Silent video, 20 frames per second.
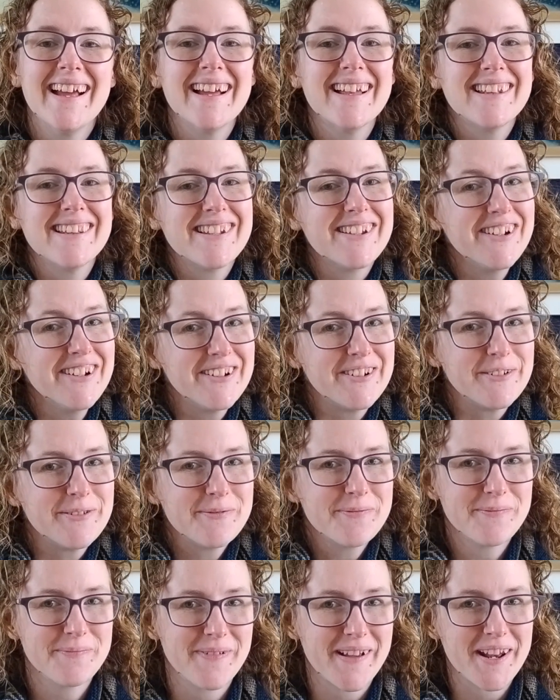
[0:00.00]
Hello,
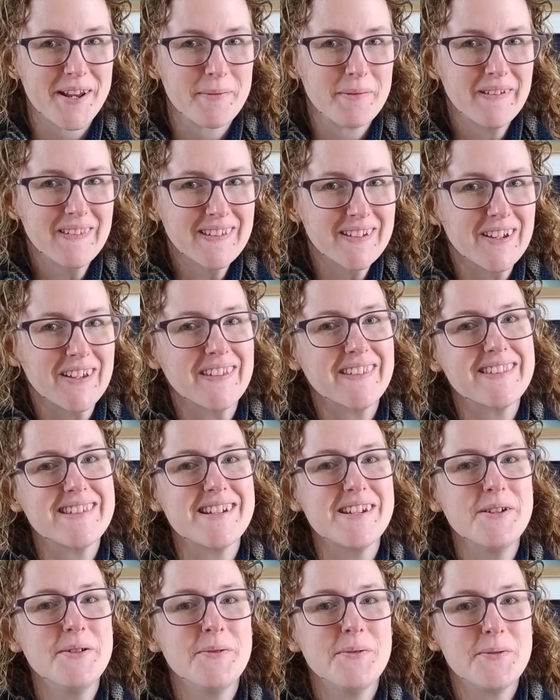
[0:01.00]
my name is
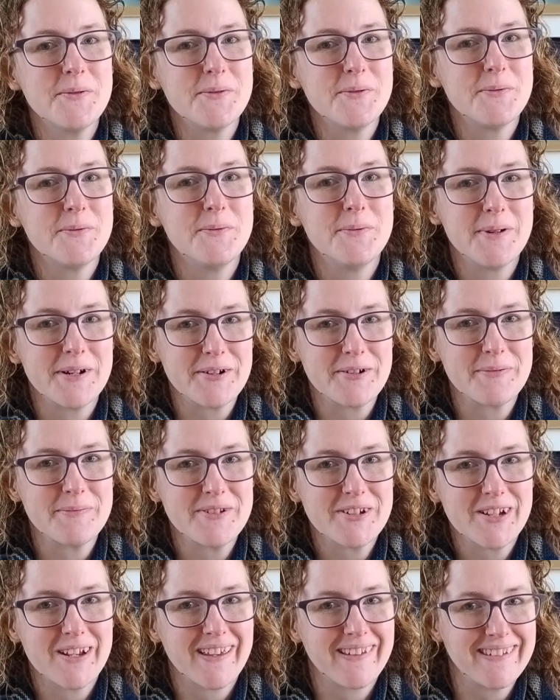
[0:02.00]
Kirsty. Welcome
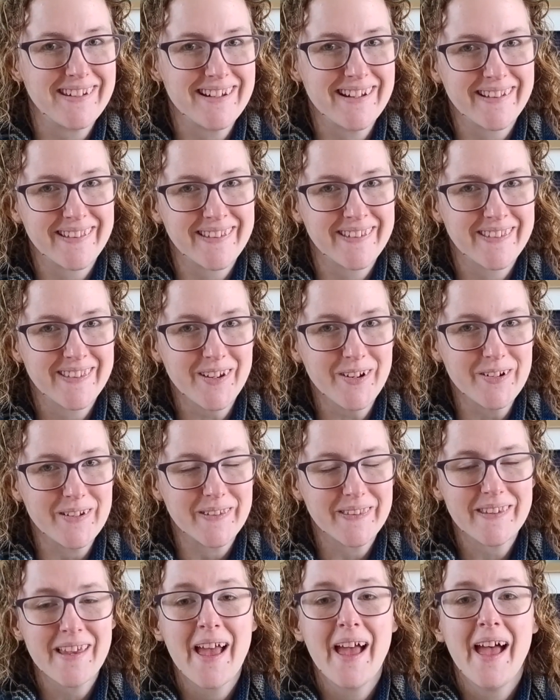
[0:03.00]
to Kirsty Knits and Sews.
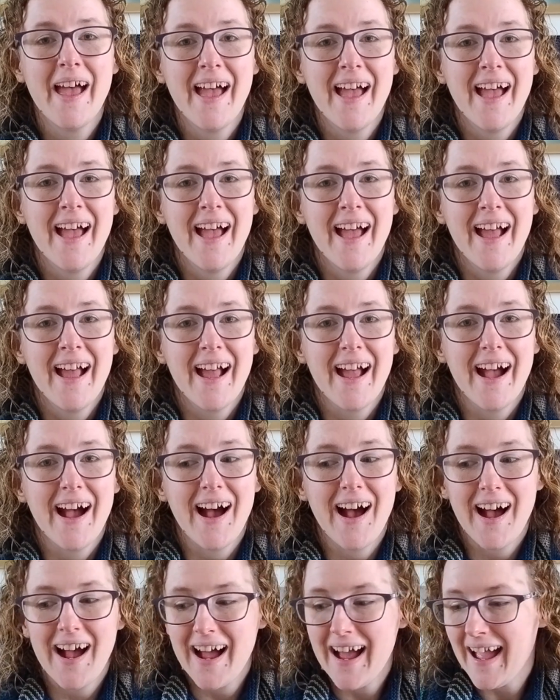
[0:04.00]

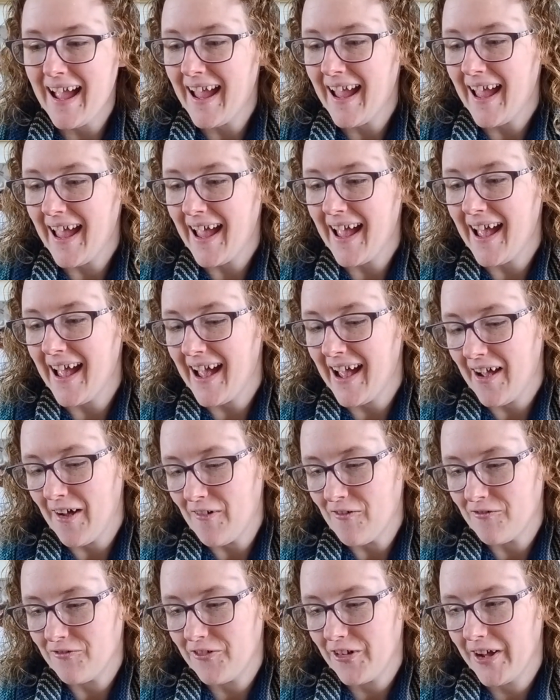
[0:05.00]
I
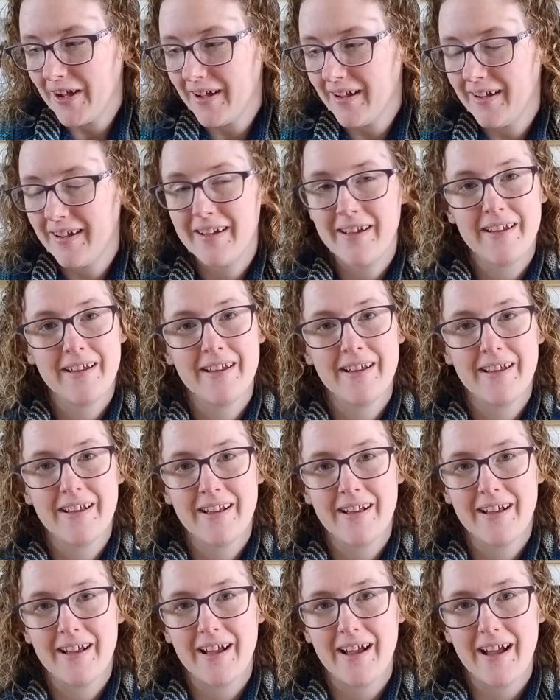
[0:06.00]
have
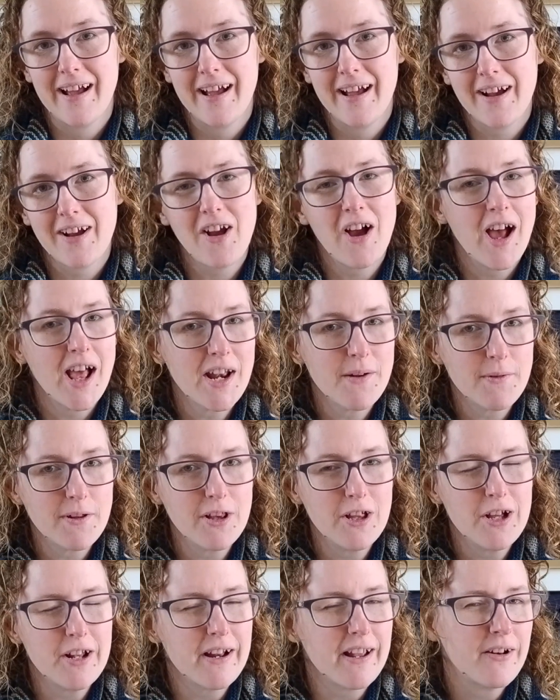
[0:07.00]
kind of a
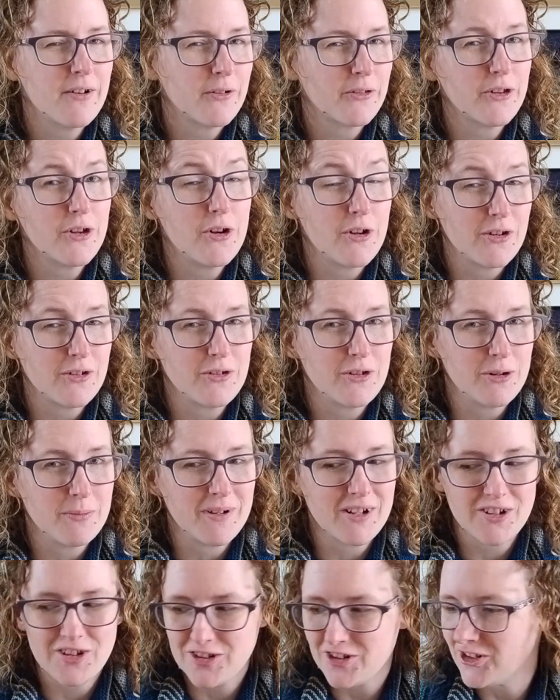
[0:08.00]
lot and also not too
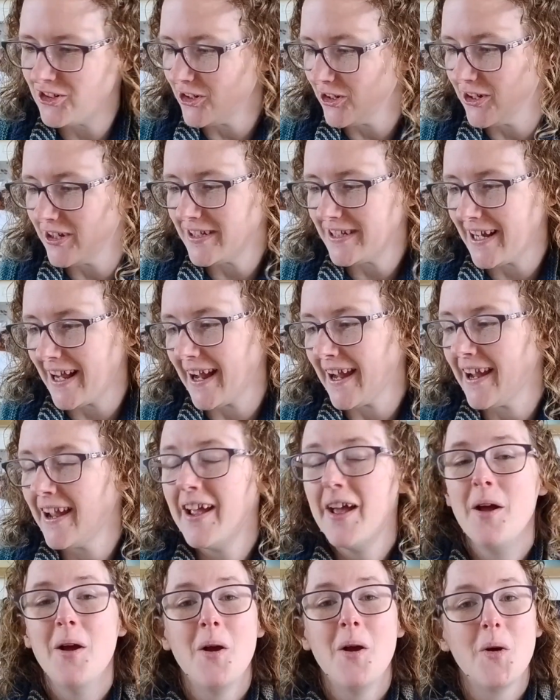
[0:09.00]
much to show you today.
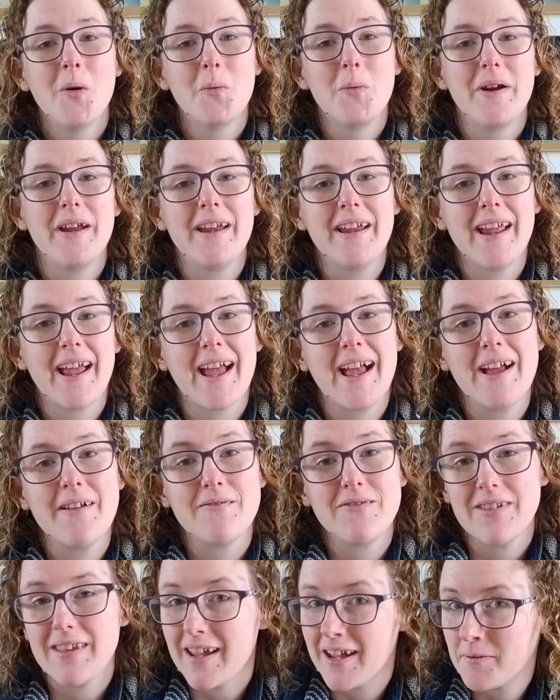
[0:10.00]
We
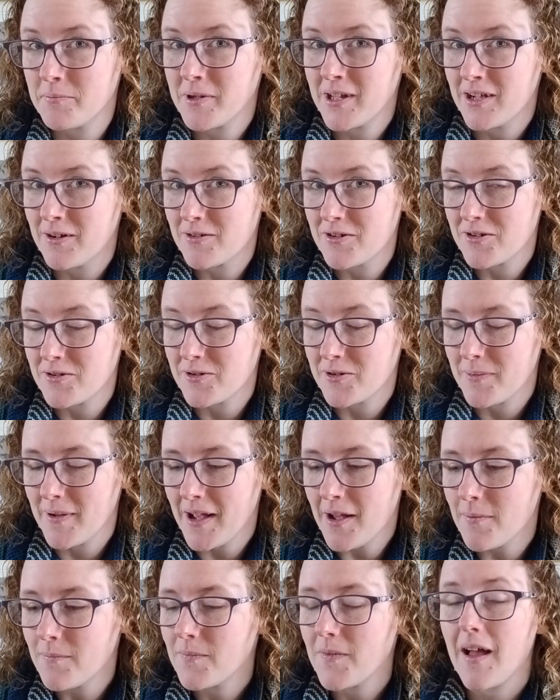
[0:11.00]
have the MKAL to talk
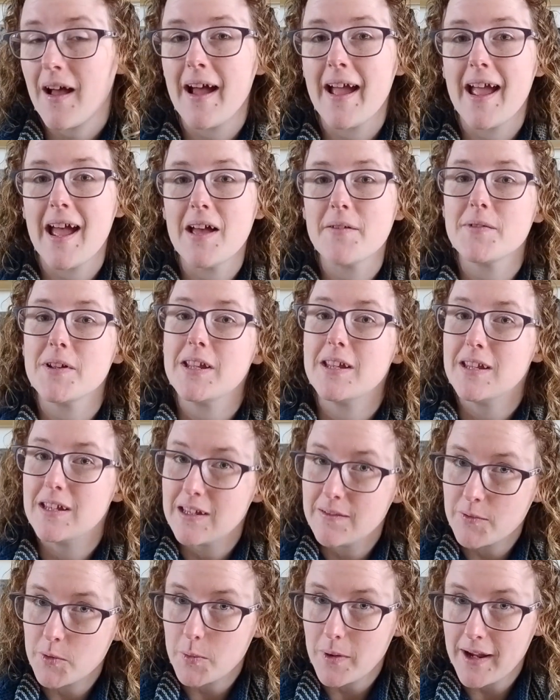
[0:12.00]
about. I have a
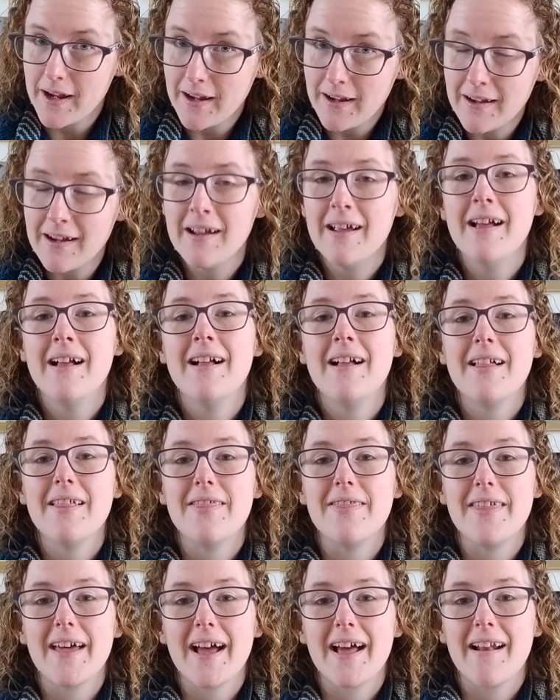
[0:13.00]
giveaway
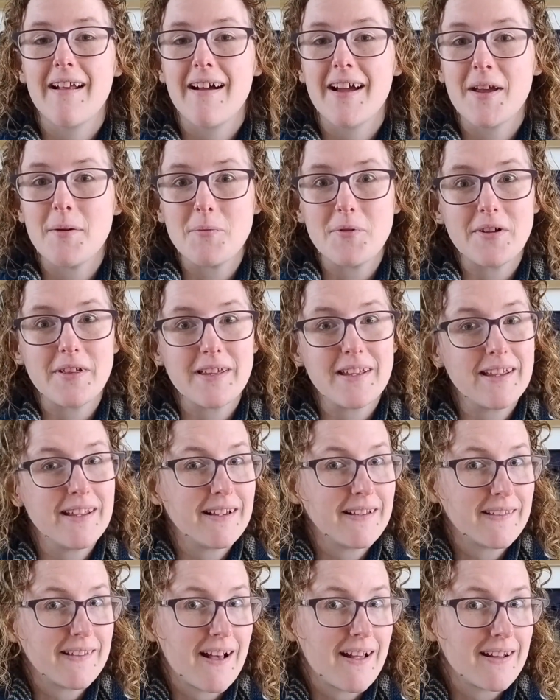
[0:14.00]
that I'm really
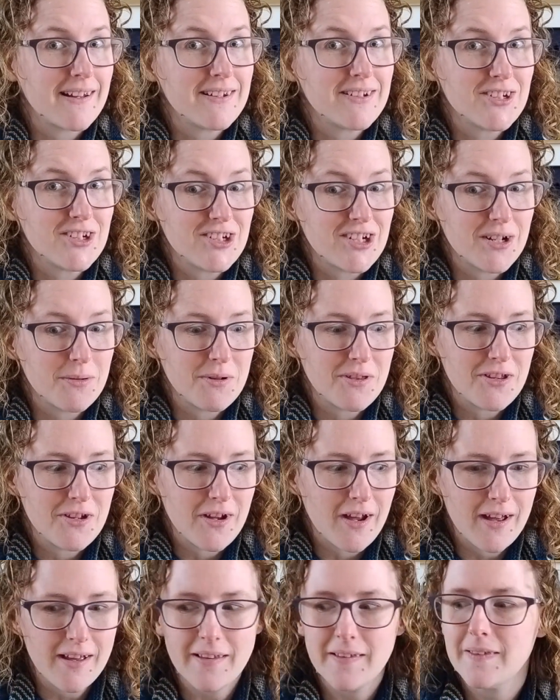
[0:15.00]
excited to share with you
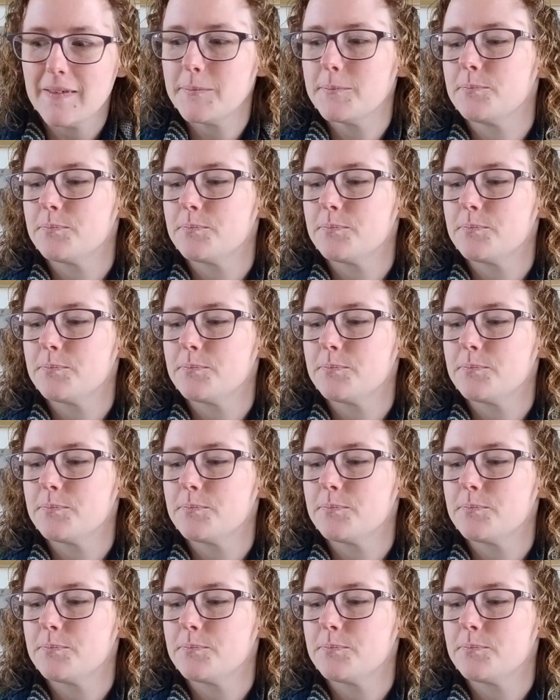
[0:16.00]
guys.